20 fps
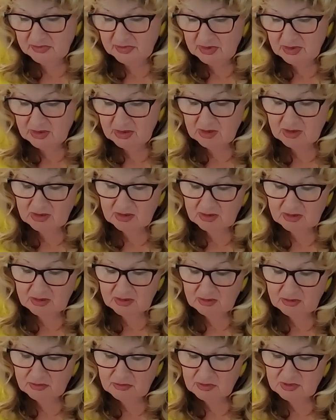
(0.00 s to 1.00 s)

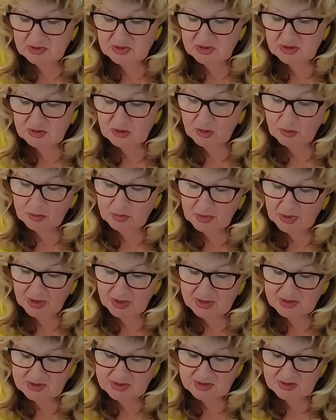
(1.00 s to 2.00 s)
vinegar will stop
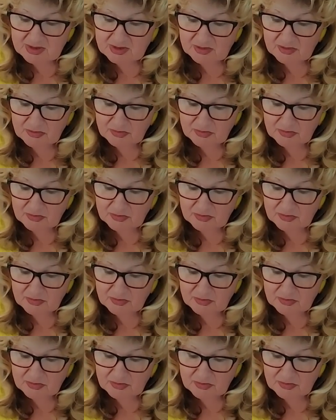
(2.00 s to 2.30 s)
legs,